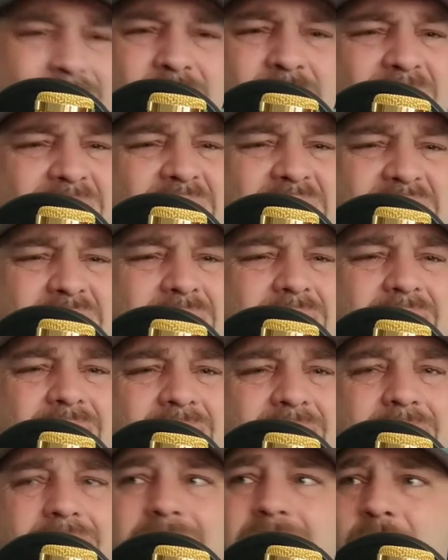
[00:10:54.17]
you have
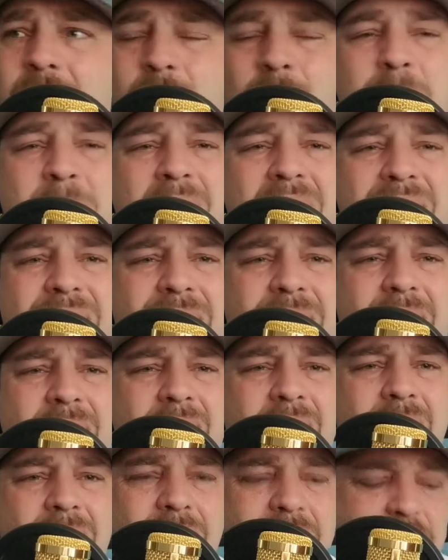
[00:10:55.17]
the group of
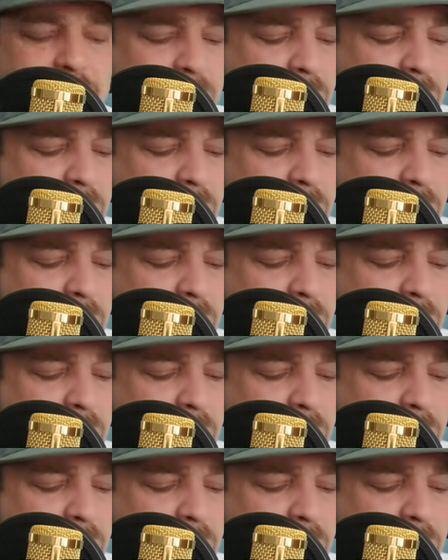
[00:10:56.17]
the